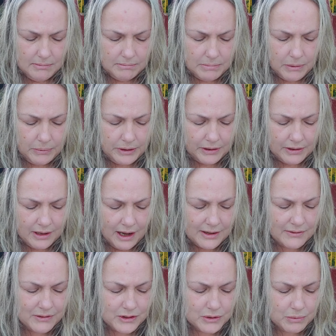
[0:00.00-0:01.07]
But we are not
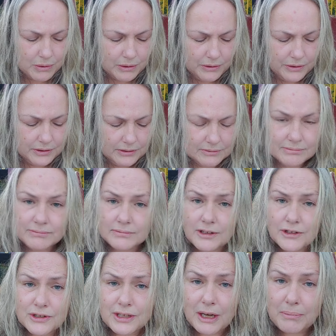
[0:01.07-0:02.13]
of this world.
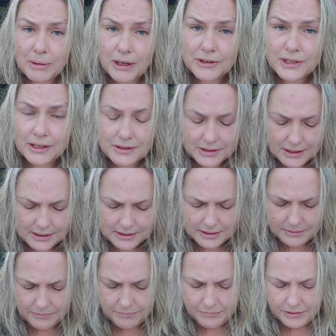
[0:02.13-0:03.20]
So now Paul tells
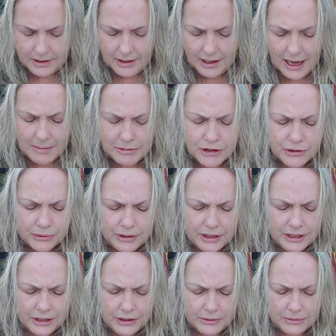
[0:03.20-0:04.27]
us, "I am
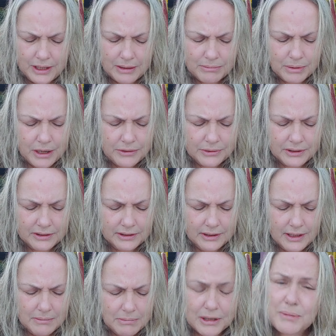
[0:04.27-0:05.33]
entreating you then, brethren,
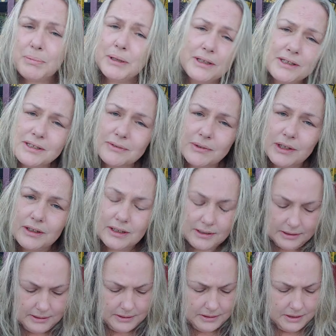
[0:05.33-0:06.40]
by the pities of God,
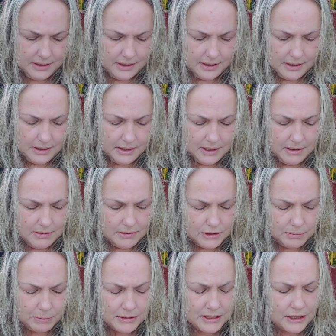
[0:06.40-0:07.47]

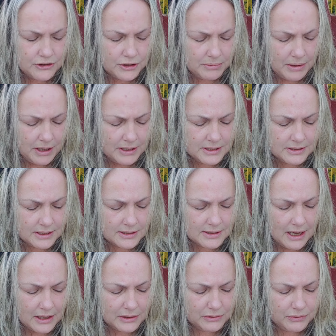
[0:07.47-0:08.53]
to present your bodies a
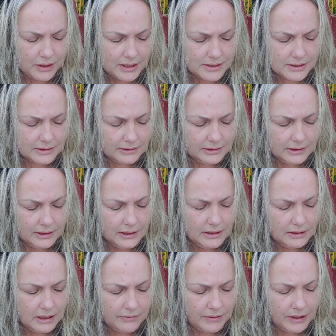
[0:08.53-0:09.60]
sacrifice,
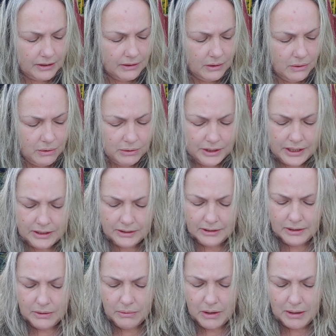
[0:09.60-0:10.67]
living, holy,
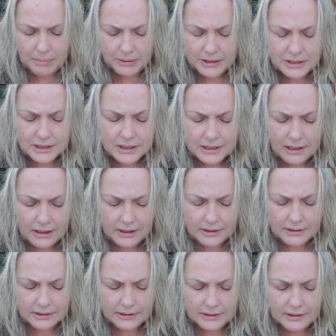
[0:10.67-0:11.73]
well-pleasing to
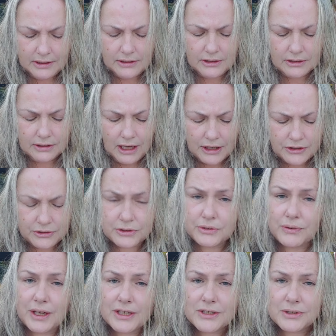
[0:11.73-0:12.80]
God, your logical
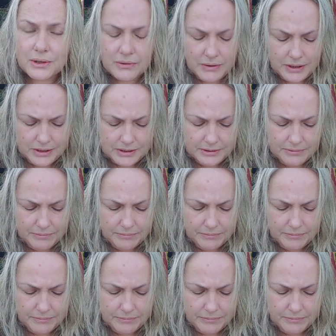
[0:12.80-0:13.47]
divine service,